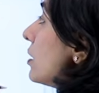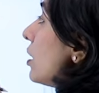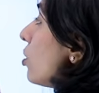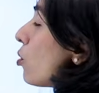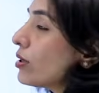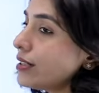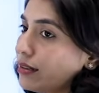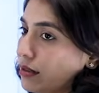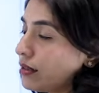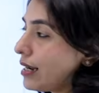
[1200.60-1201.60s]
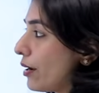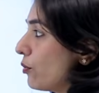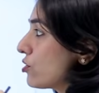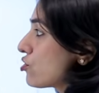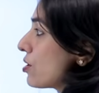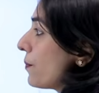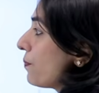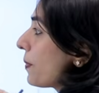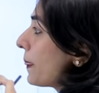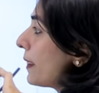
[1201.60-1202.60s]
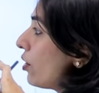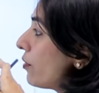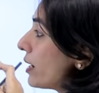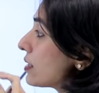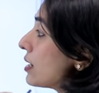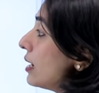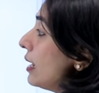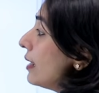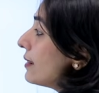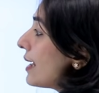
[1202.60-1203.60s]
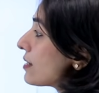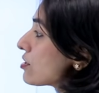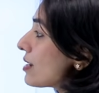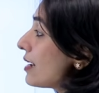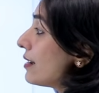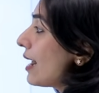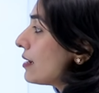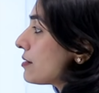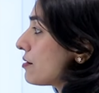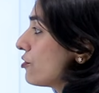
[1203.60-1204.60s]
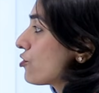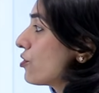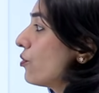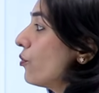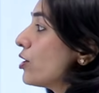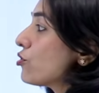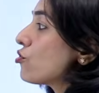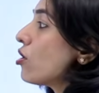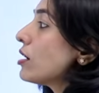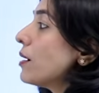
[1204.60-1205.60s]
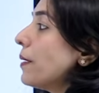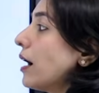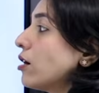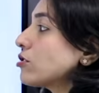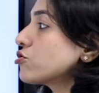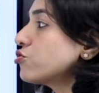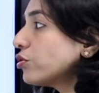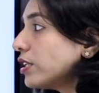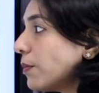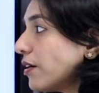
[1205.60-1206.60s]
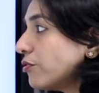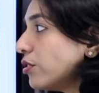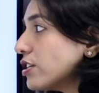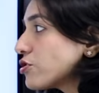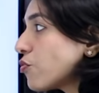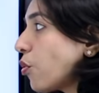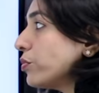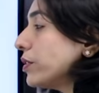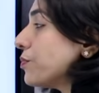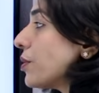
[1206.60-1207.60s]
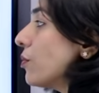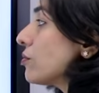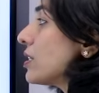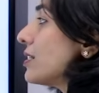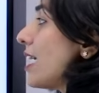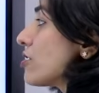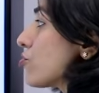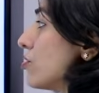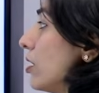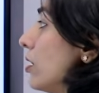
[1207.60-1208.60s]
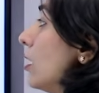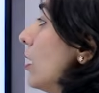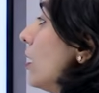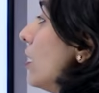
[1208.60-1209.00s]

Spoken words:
the local Indian language. All right. Next, analysis, where you talk about Jyotiba Phule's role in promoting national